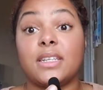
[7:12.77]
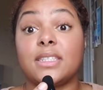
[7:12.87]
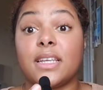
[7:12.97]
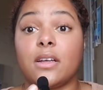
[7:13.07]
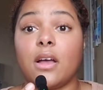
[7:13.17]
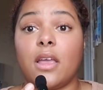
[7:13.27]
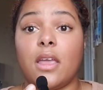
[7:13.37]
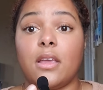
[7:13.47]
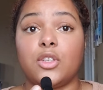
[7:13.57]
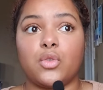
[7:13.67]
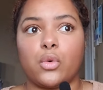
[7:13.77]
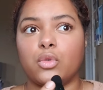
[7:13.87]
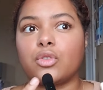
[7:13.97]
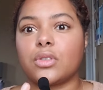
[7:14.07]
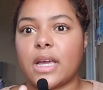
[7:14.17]
and it's like a
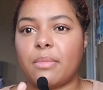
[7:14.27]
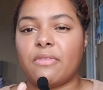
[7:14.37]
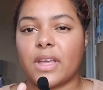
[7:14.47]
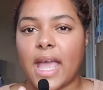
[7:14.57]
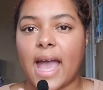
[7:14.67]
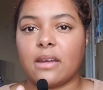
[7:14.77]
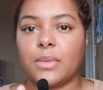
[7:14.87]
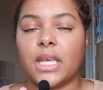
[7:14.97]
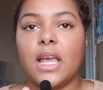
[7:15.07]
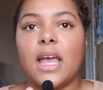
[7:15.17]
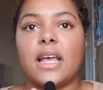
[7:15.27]
soldier type of academy.